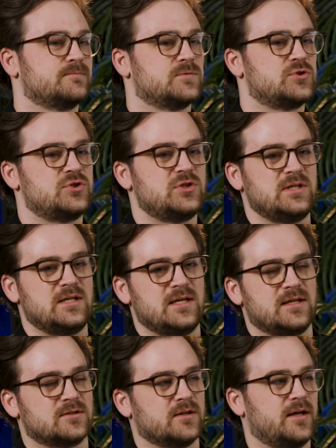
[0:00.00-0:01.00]

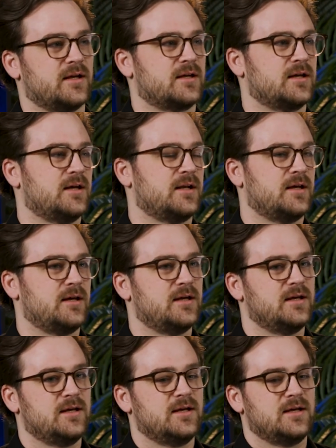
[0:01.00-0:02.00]
chic, like, and
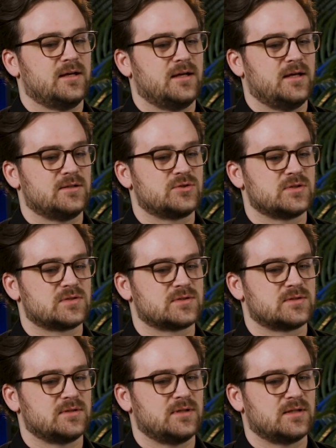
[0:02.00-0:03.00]

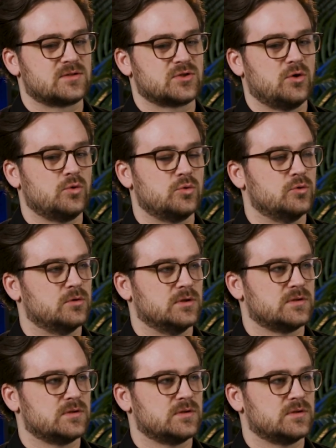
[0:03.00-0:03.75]
it's so cool